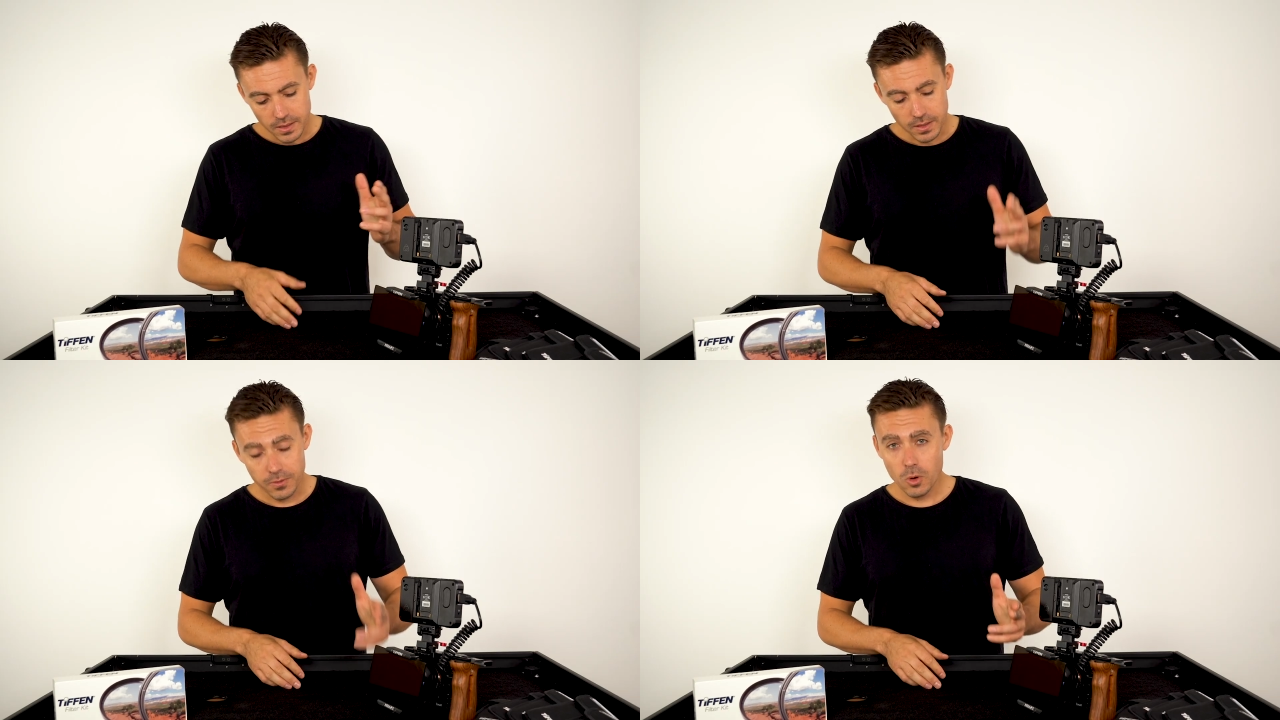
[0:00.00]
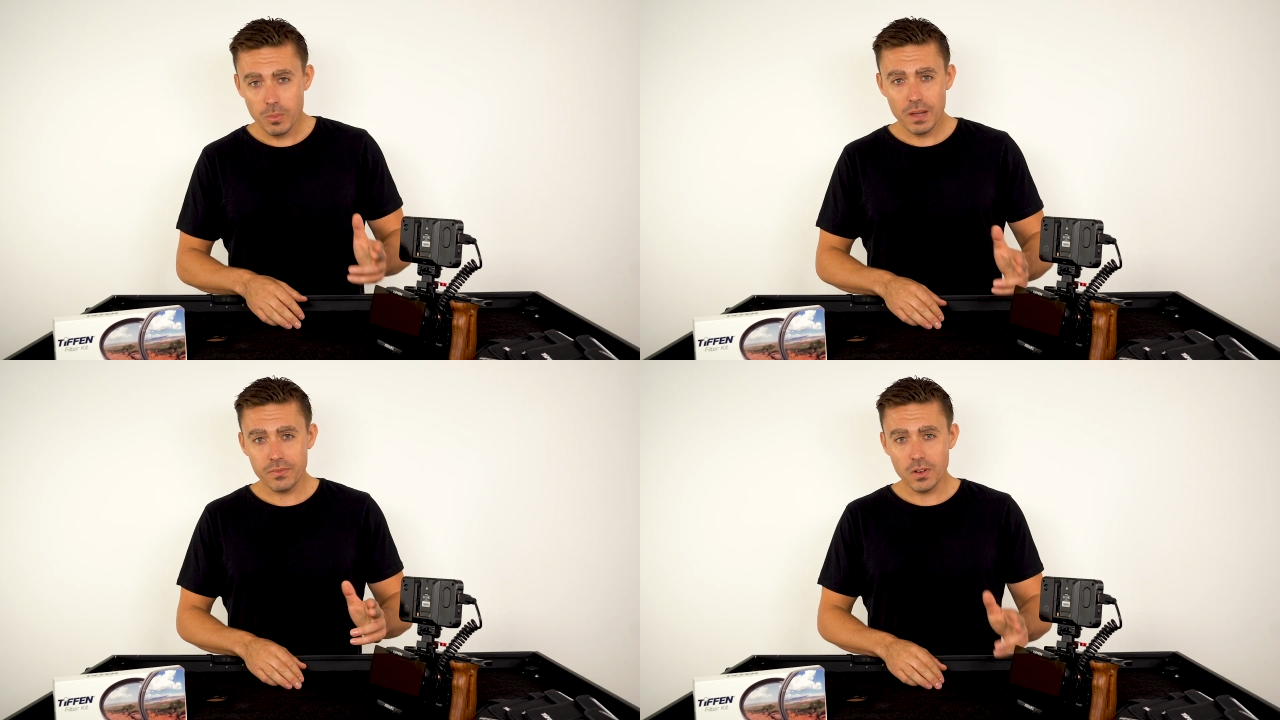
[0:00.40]
The
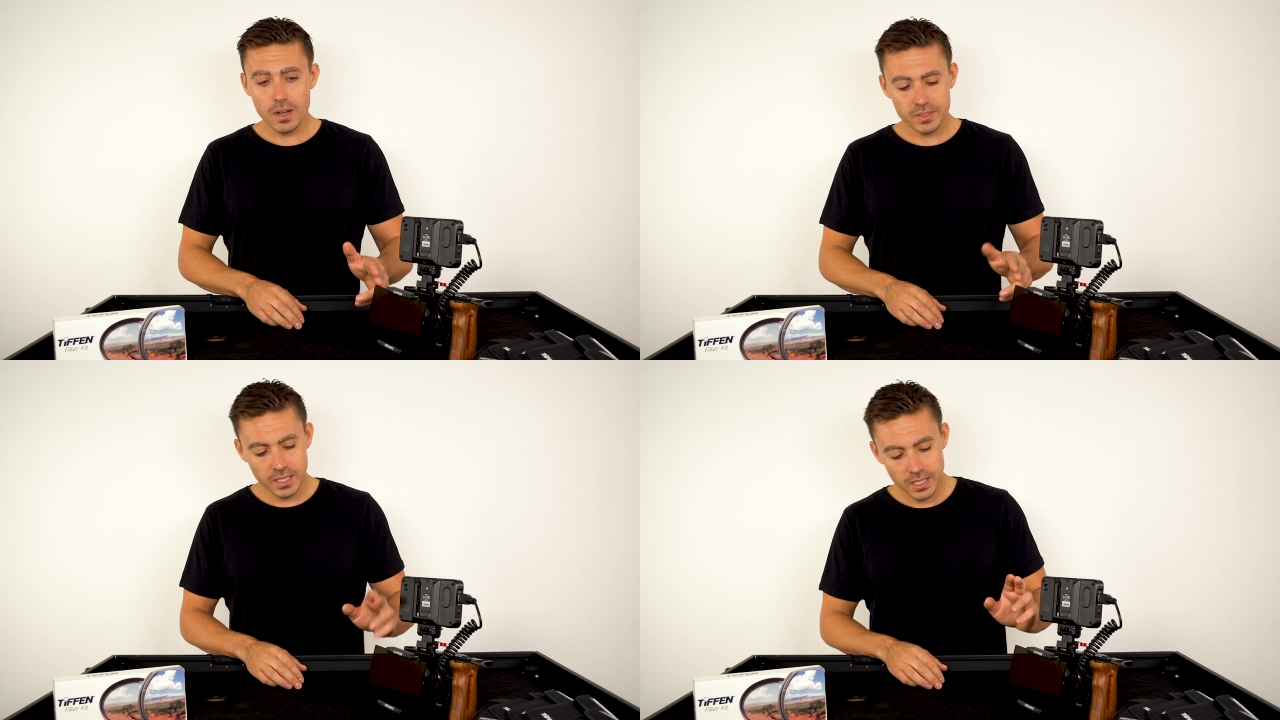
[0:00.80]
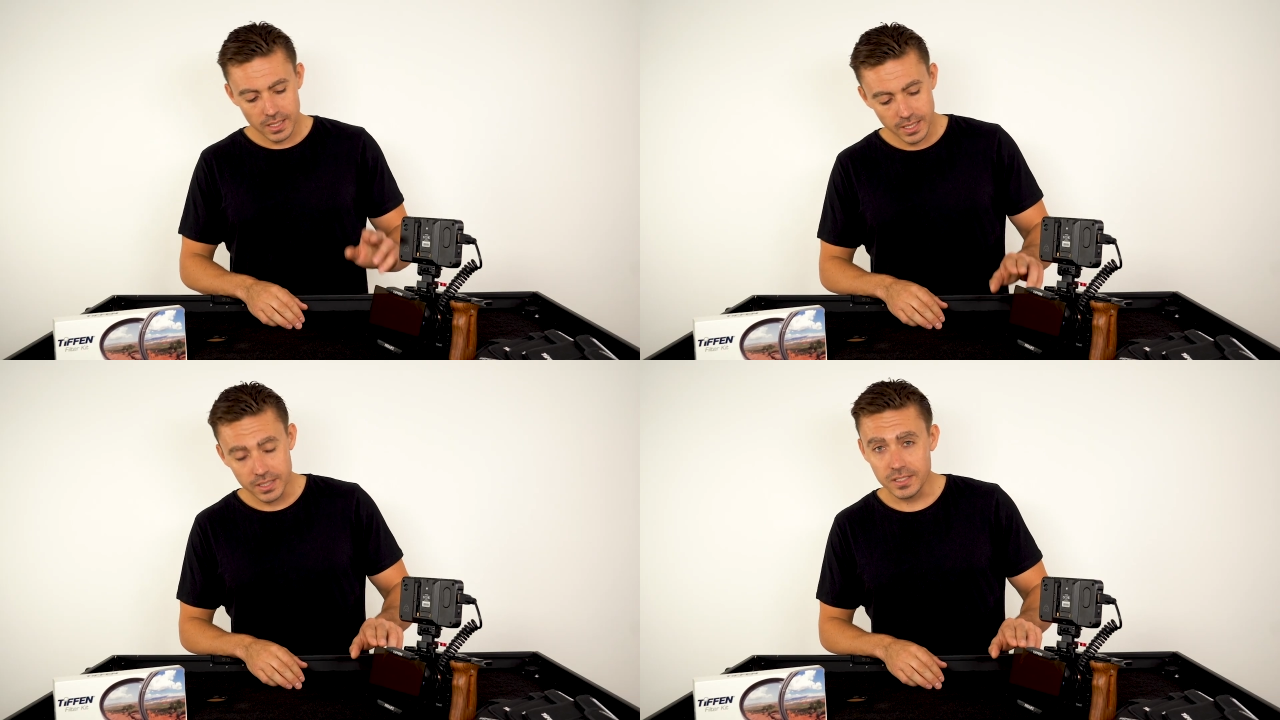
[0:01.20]
4x5s here
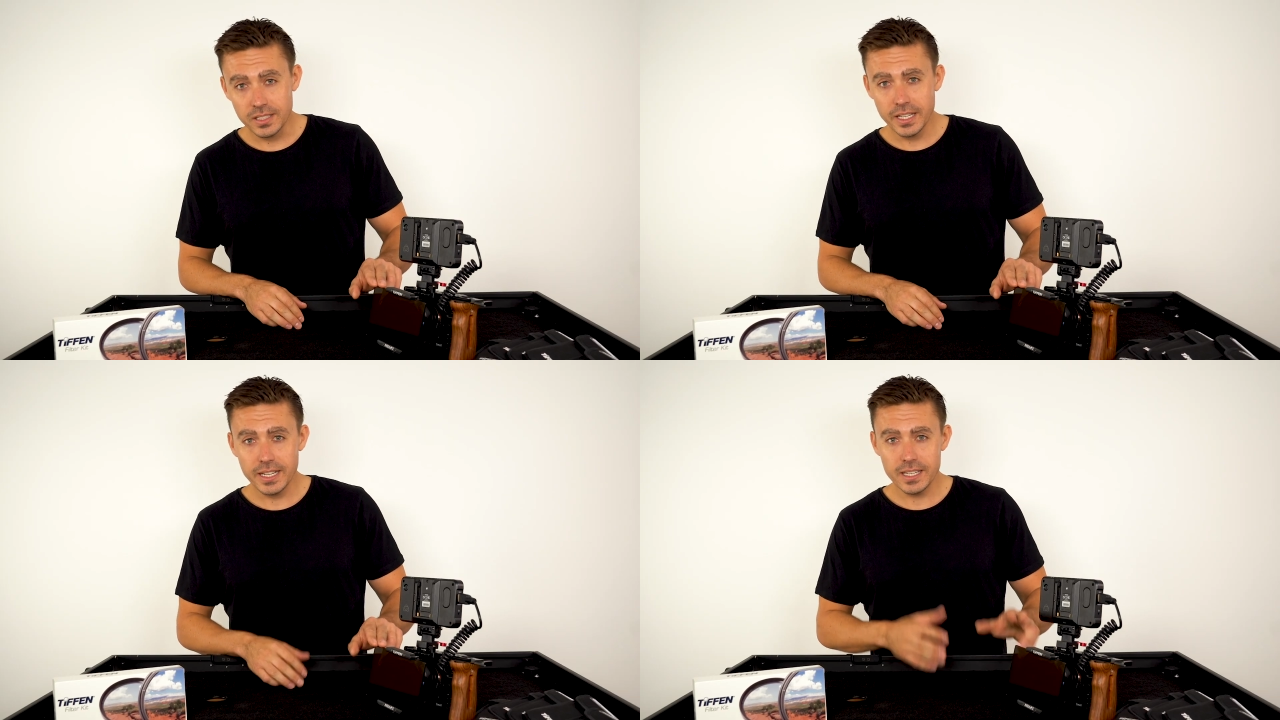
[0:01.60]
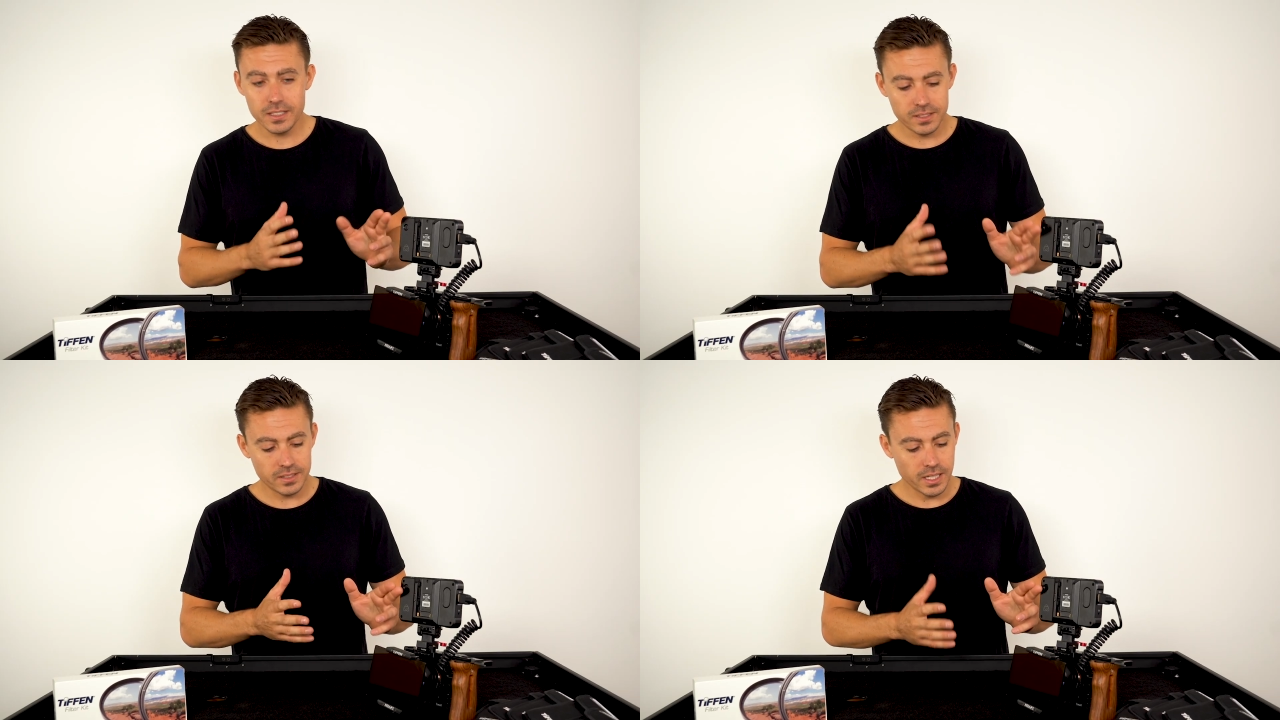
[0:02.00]
that you see in
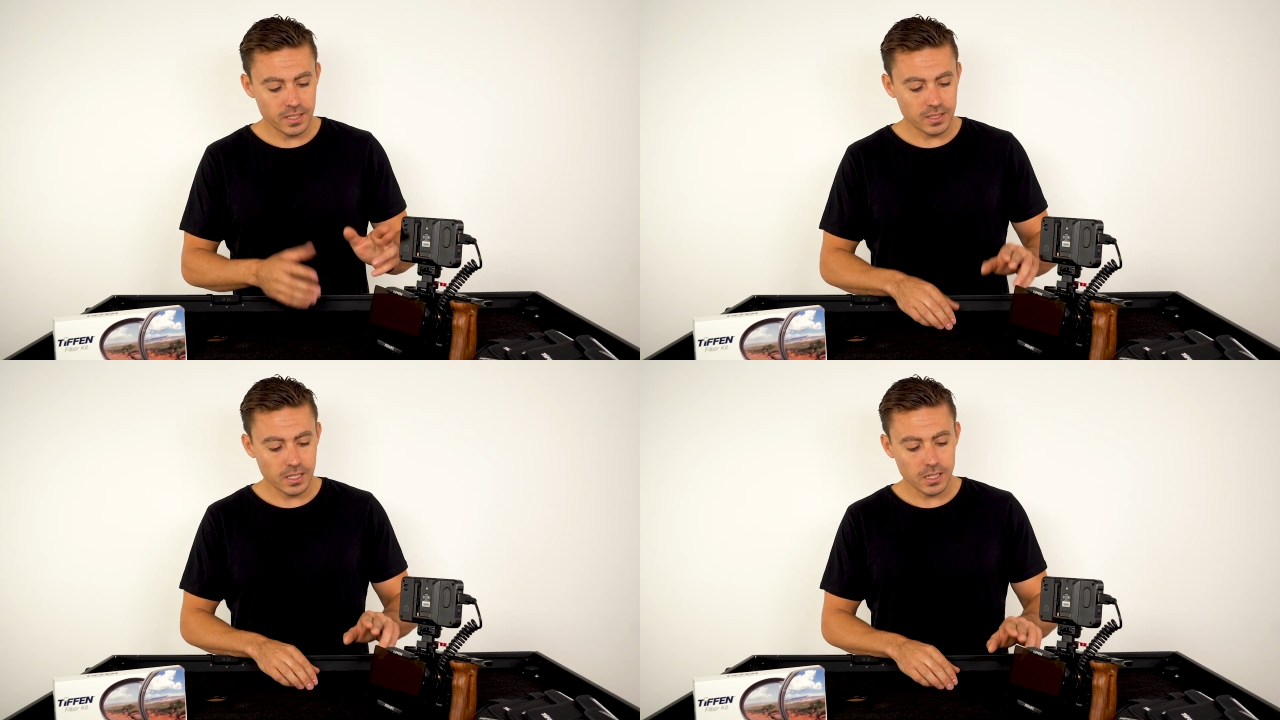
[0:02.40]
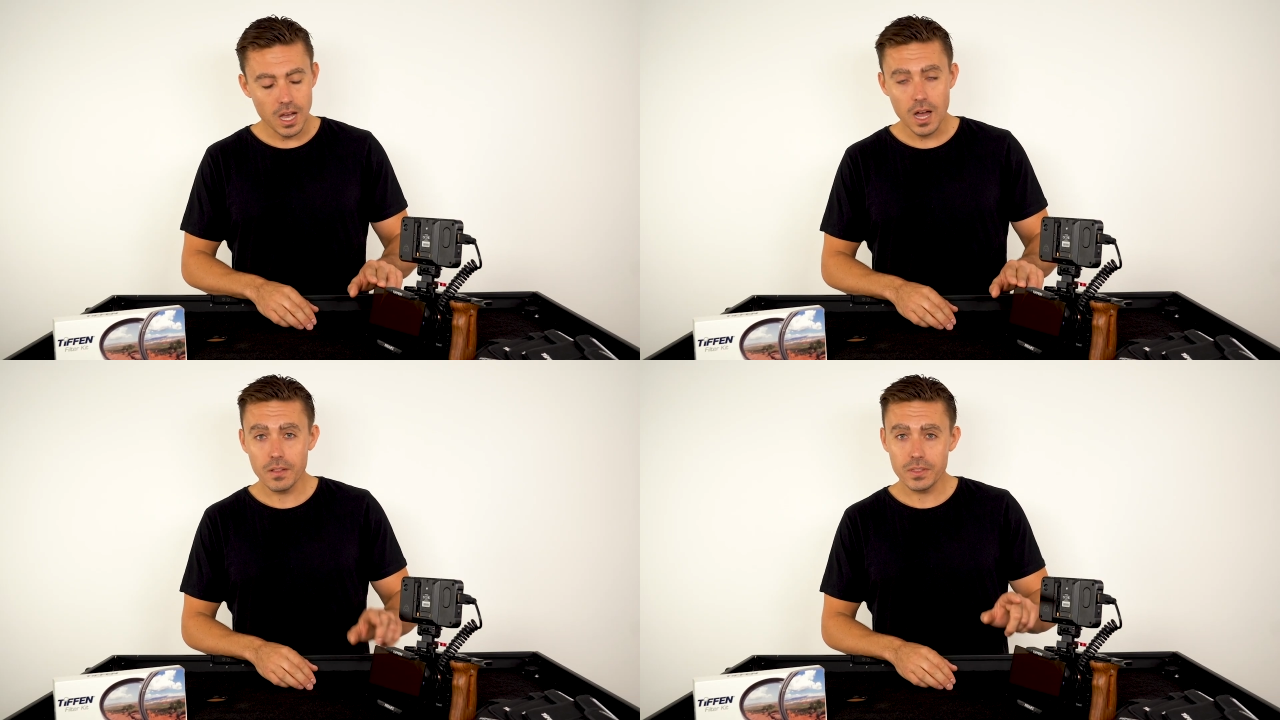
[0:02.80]
this
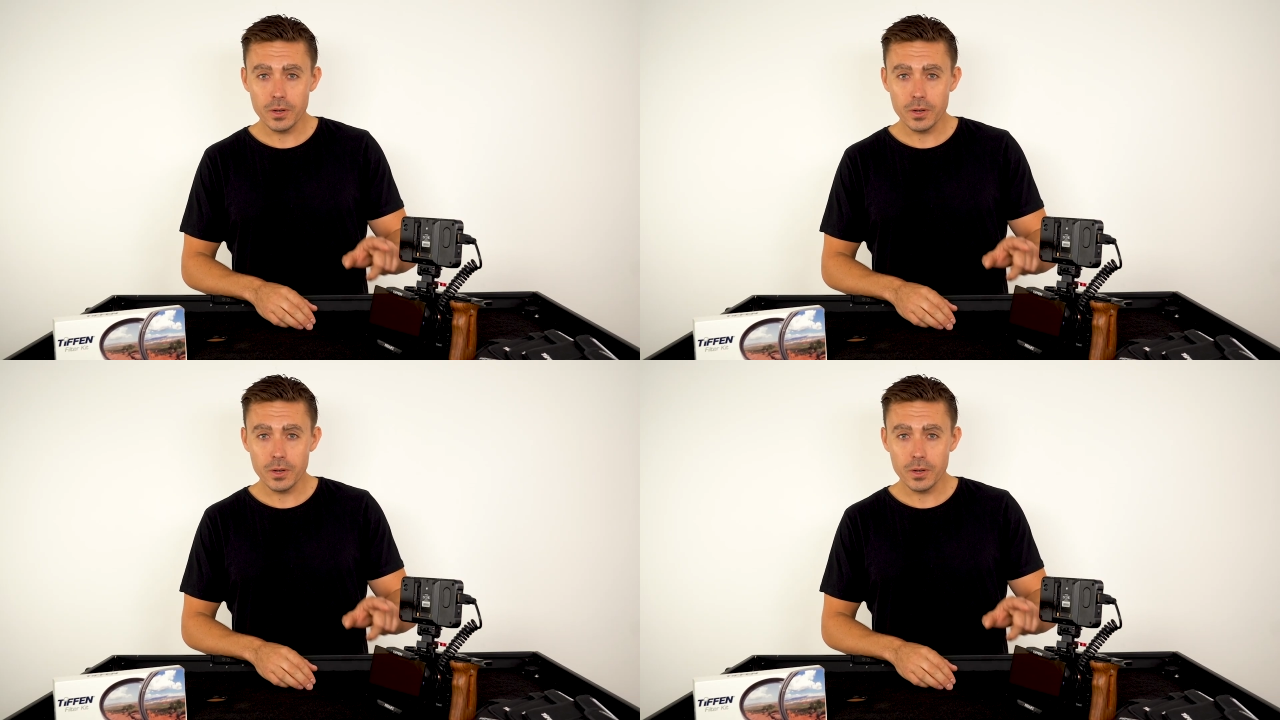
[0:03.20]
DSLR,